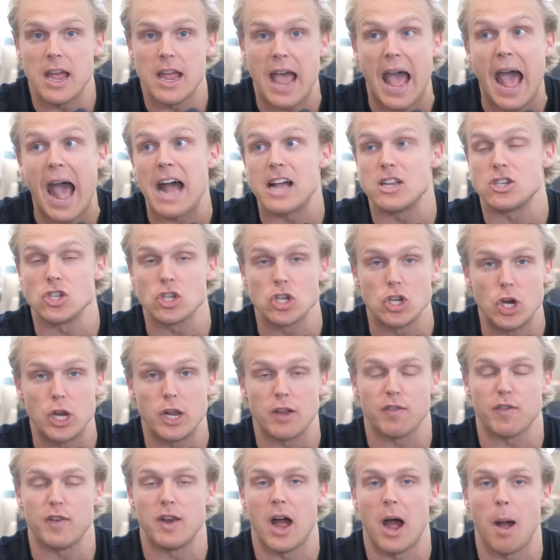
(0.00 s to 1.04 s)
as good,
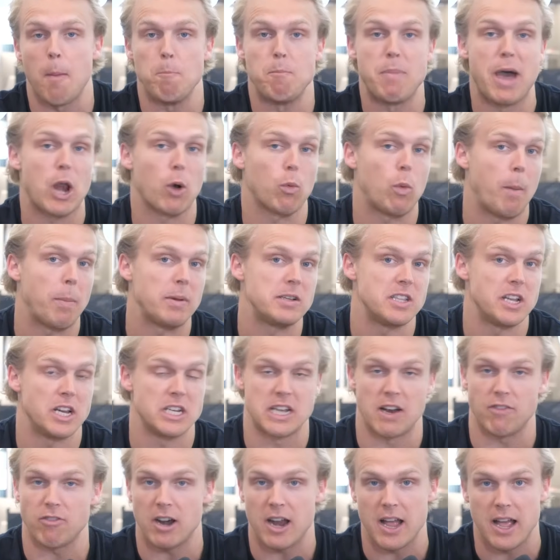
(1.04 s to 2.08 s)
if not better weapons than he's
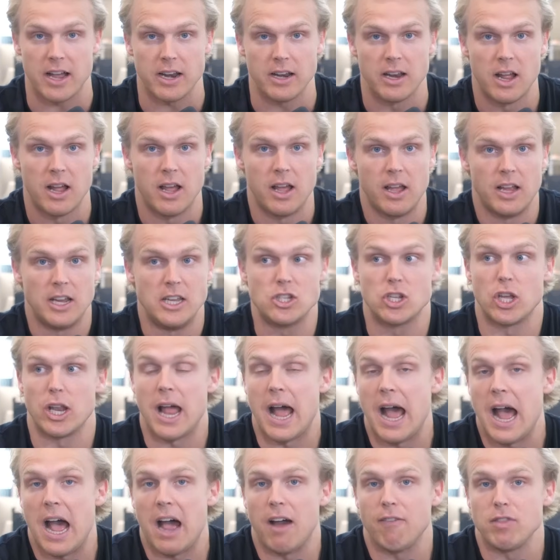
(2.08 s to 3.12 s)
ever had. He's going to
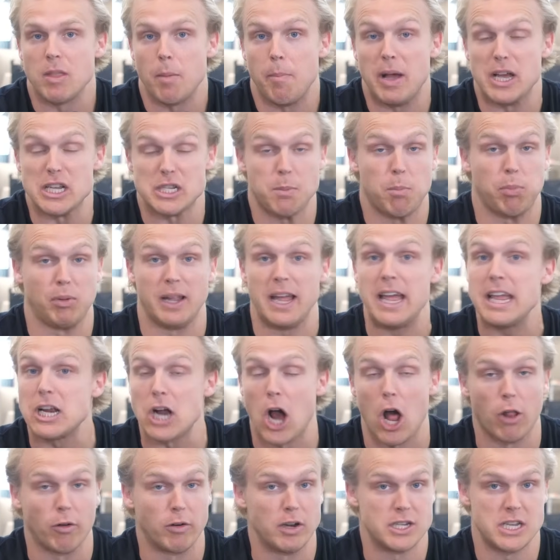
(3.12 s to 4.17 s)
have the best play
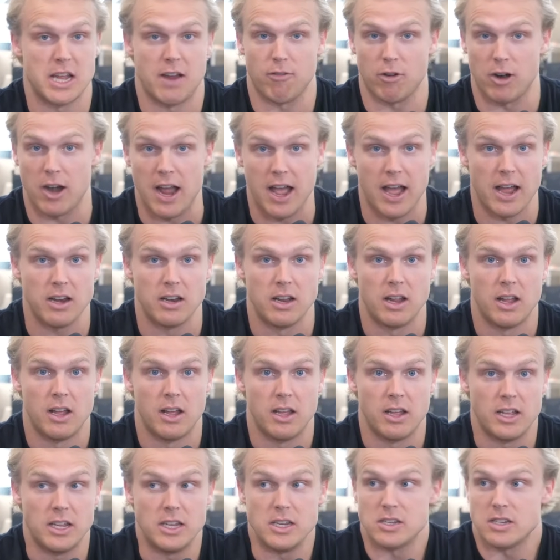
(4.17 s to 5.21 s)
caller he's ever had.
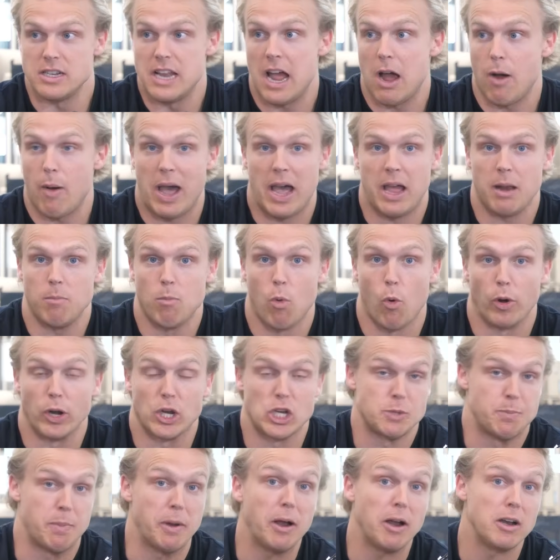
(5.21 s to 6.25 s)
He's now had more
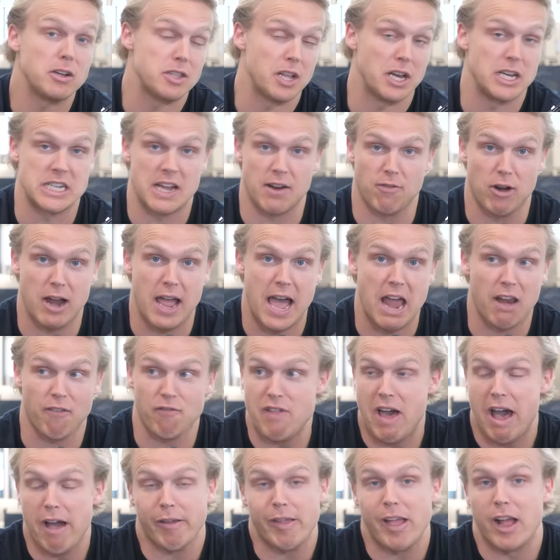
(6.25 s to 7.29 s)
experience than he's ever had, if
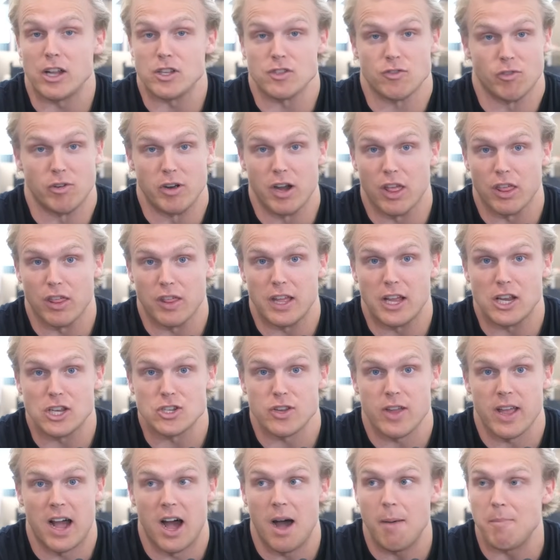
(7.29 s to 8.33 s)
that counts for anything.
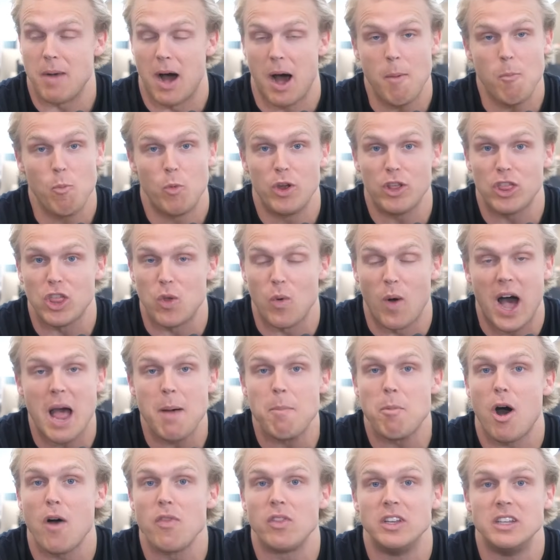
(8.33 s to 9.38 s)
So, like, I'm with you.
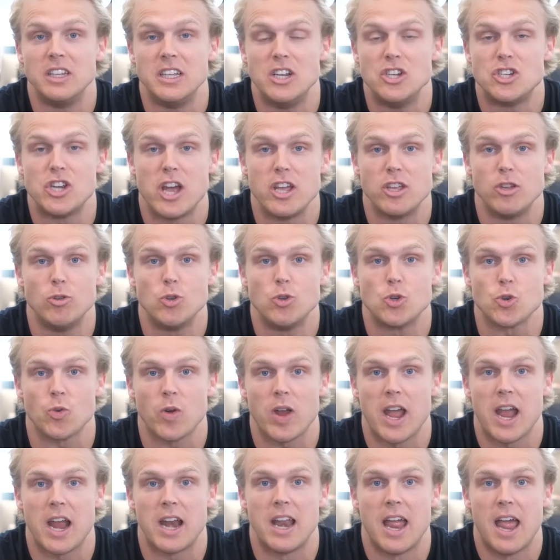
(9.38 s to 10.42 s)
I'm on the DJU
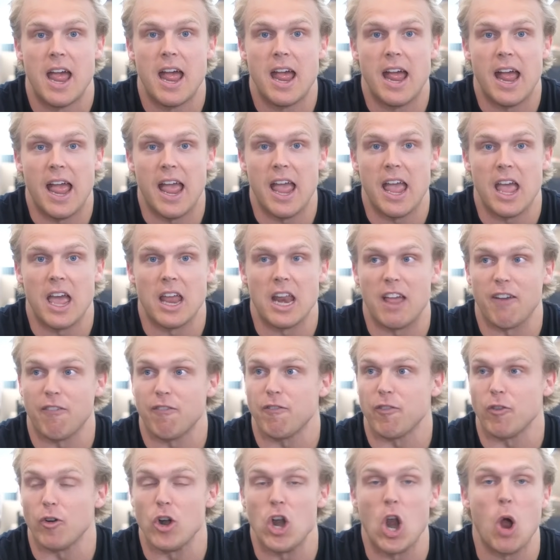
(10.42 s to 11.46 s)
train, and if
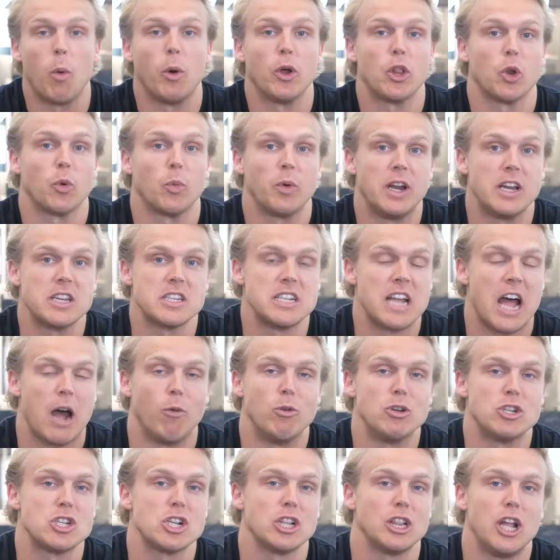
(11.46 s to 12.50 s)
for no other reason, I
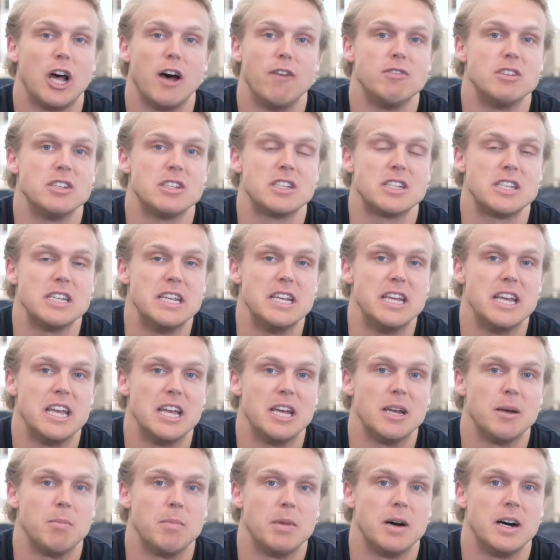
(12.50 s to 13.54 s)
would just love to see
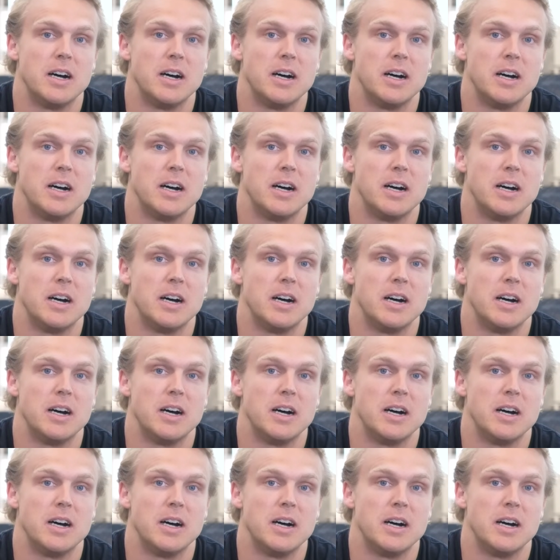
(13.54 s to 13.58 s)
him